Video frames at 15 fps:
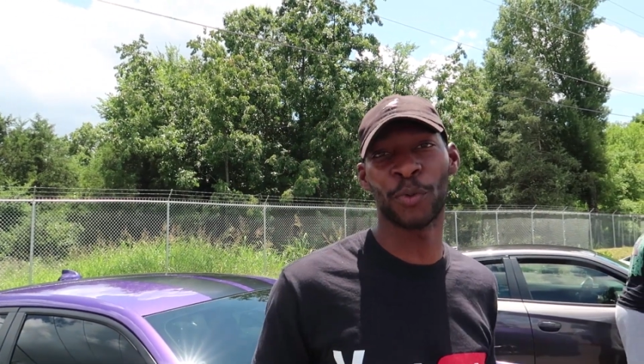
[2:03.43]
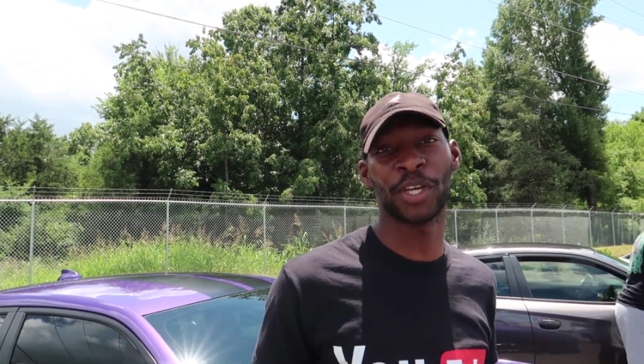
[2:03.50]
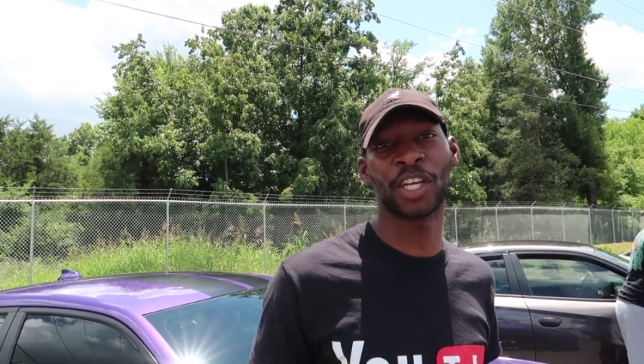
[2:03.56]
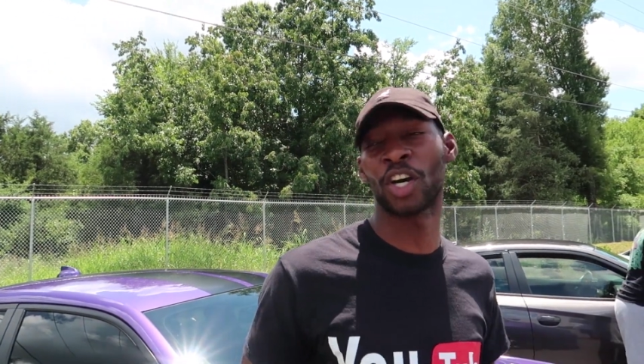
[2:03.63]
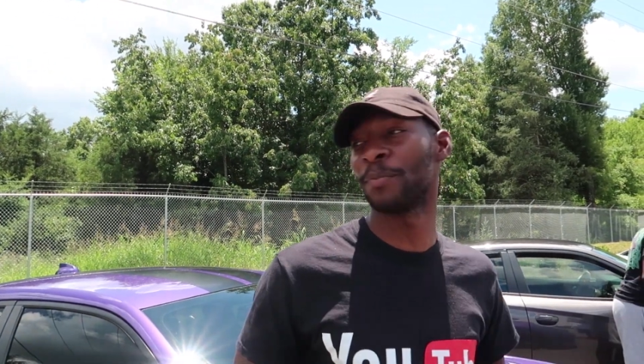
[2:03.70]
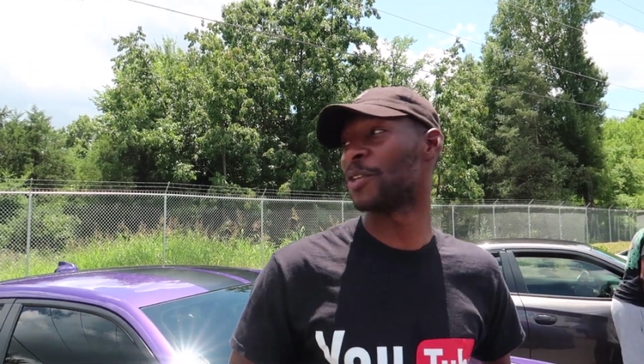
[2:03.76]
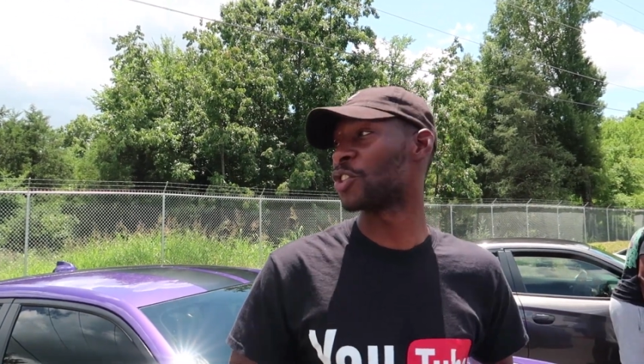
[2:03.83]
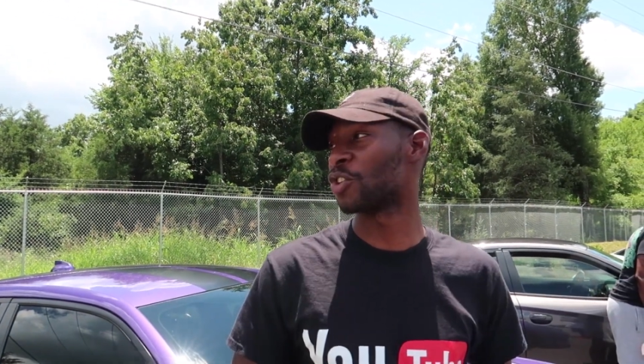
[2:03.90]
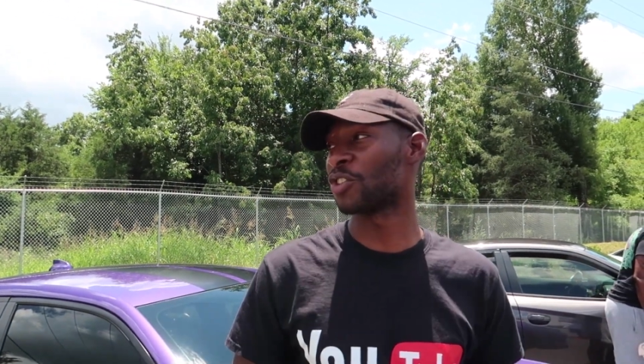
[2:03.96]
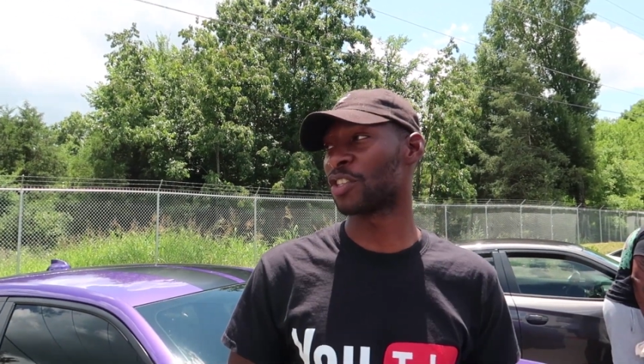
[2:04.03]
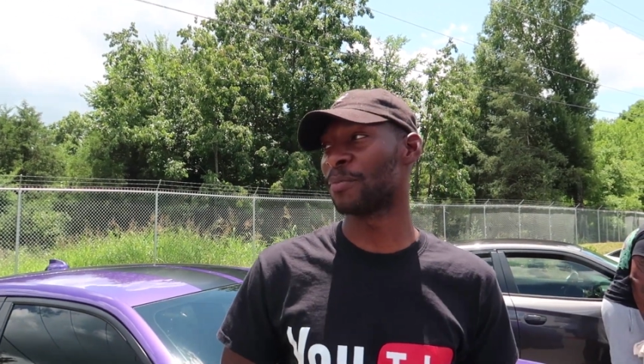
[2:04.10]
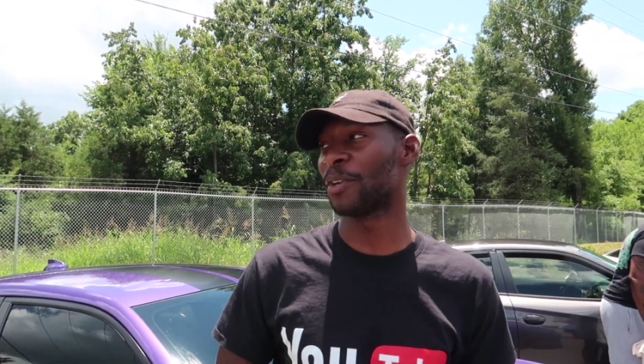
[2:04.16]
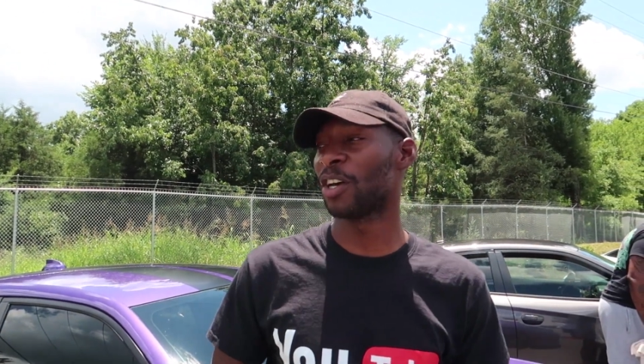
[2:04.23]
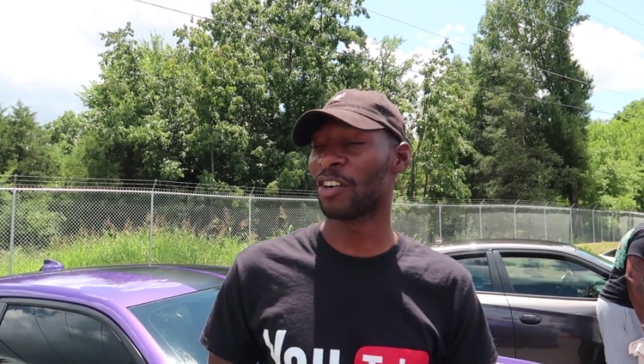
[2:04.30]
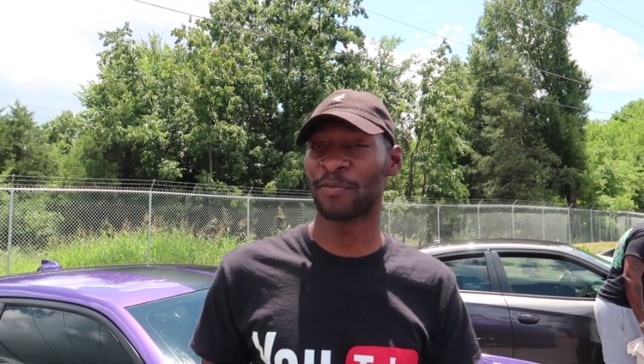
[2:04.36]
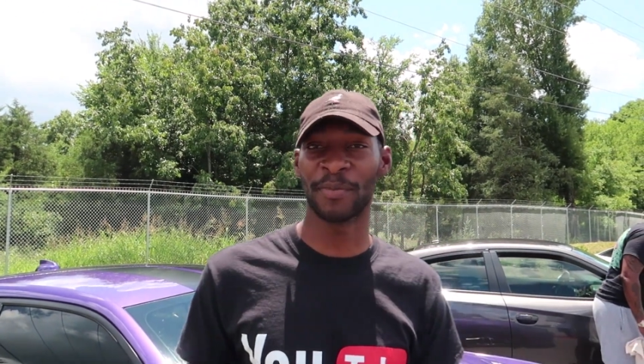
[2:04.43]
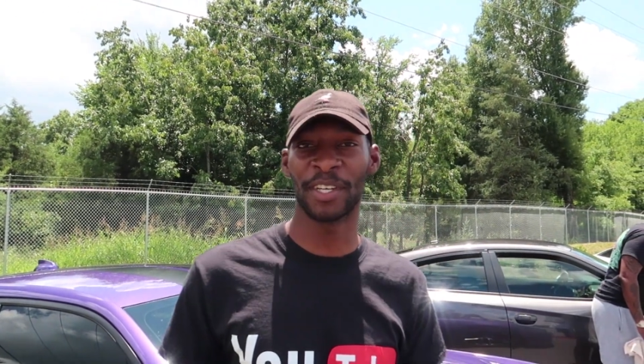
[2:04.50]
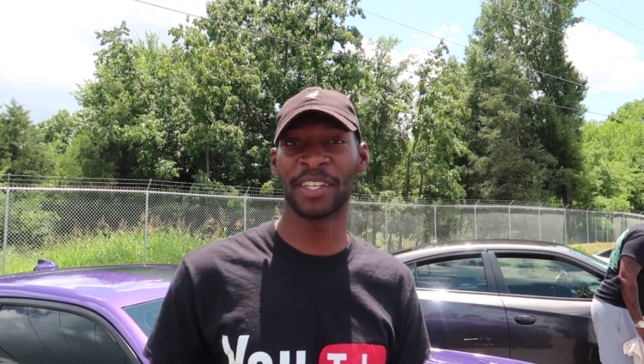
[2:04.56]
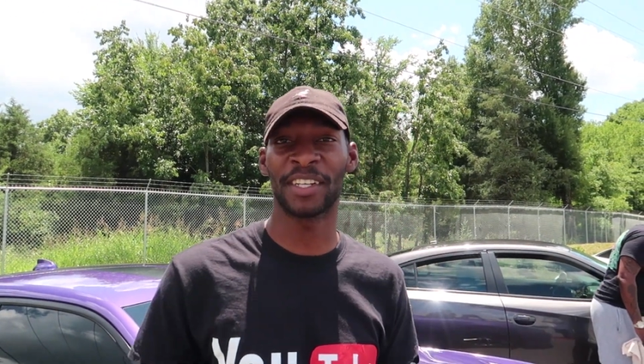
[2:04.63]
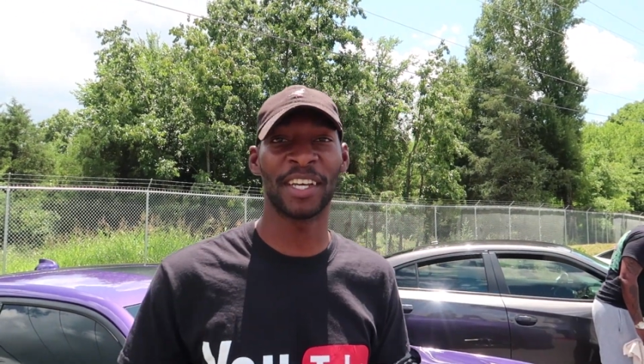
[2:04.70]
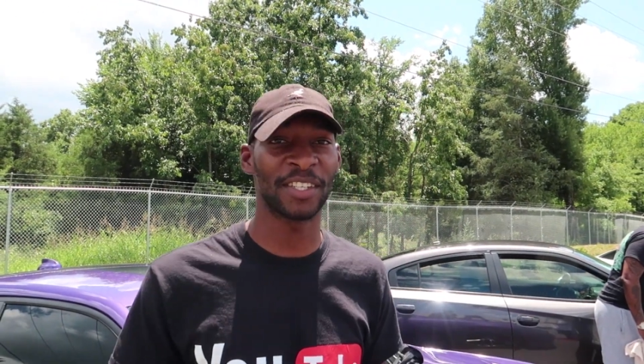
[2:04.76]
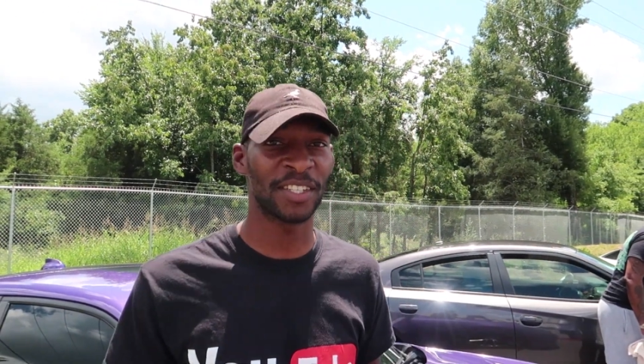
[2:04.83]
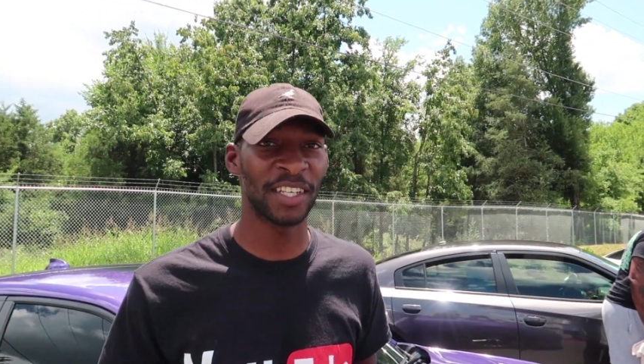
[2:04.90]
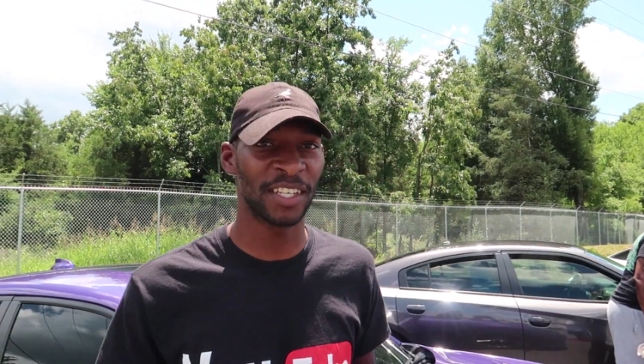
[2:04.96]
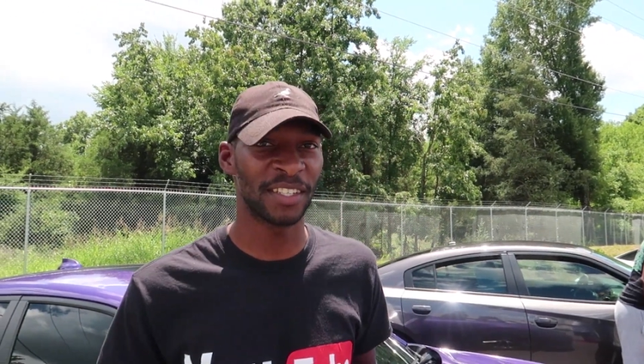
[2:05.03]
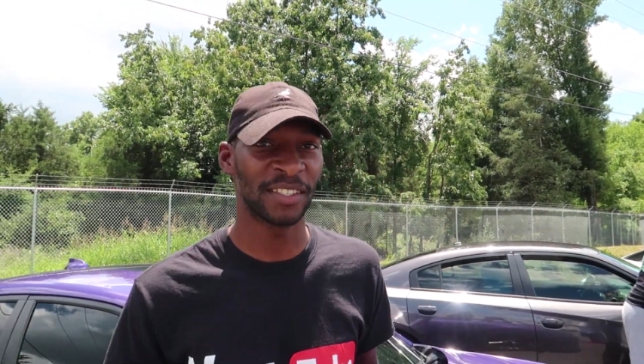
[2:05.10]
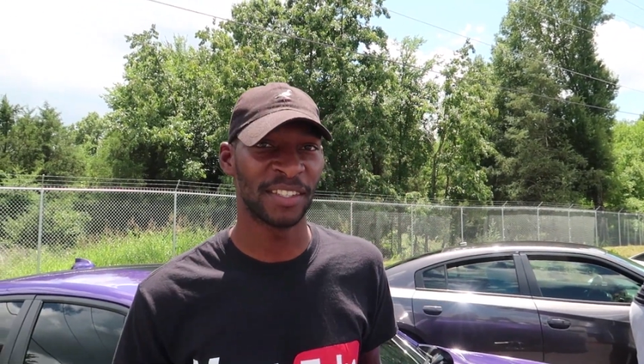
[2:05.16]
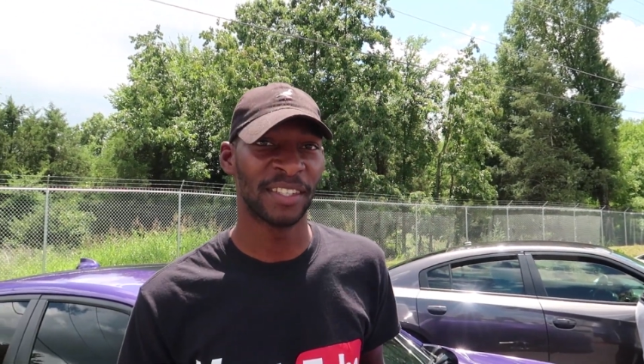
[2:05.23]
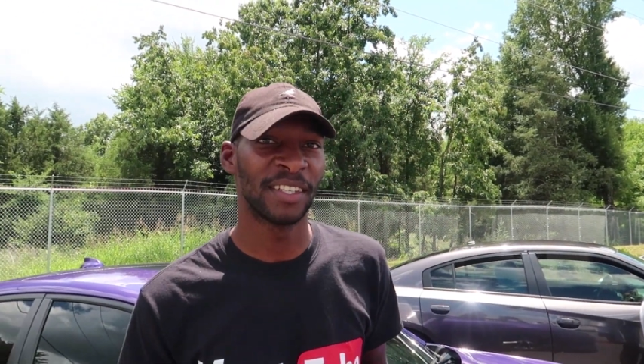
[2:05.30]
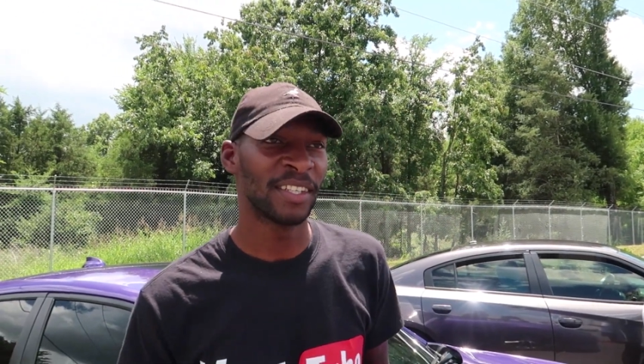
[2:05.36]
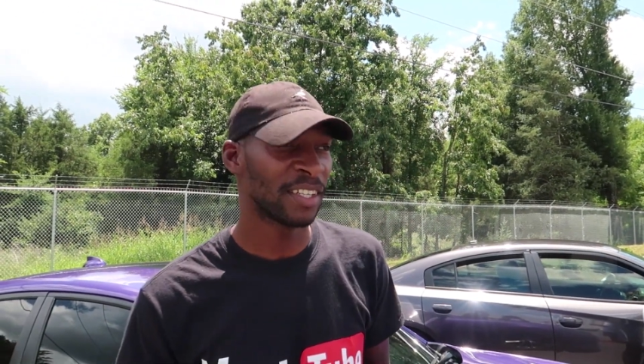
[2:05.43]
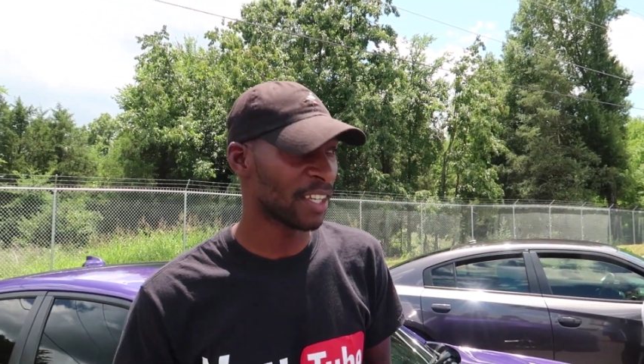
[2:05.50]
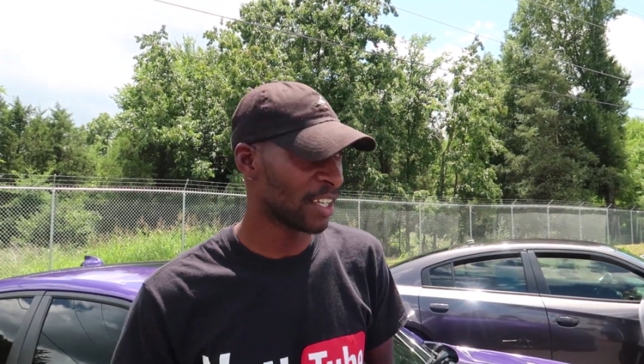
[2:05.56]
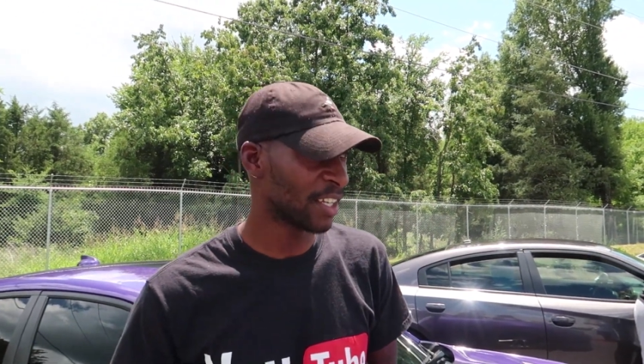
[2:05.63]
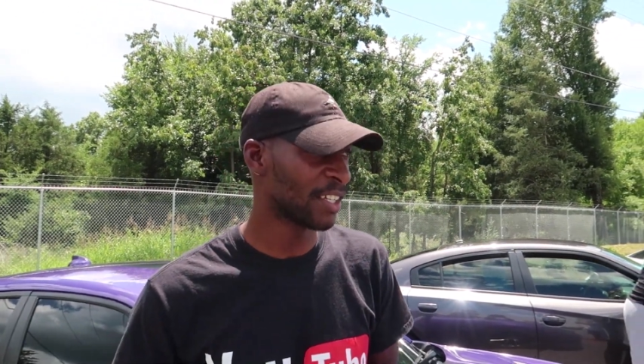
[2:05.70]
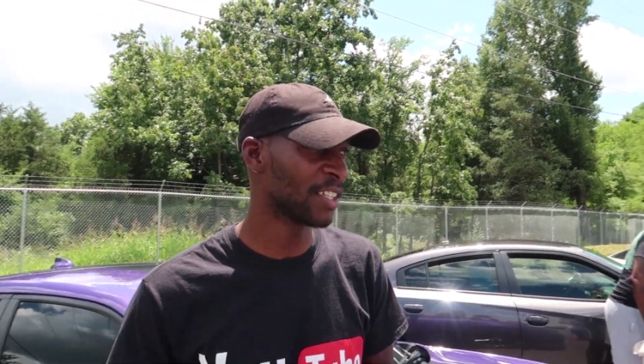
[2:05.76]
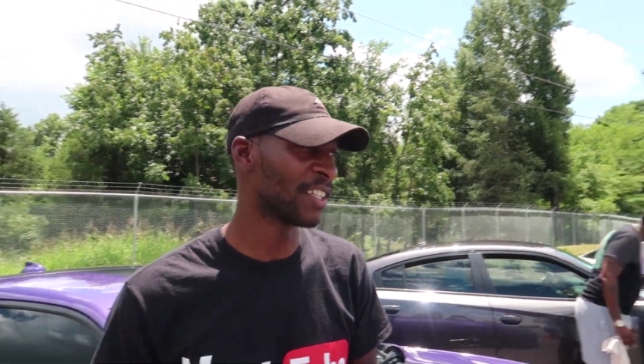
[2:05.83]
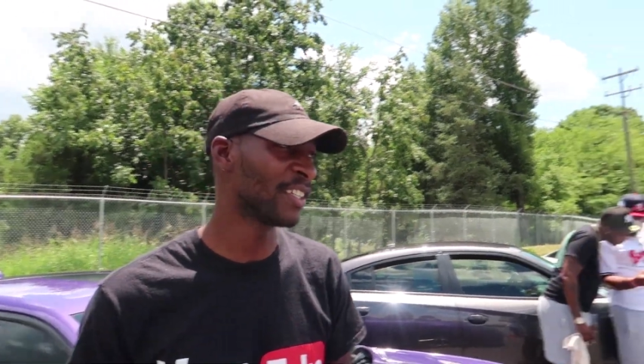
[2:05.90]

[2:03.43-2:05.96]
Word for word: we come to show some love, man. Come from Florida? Hell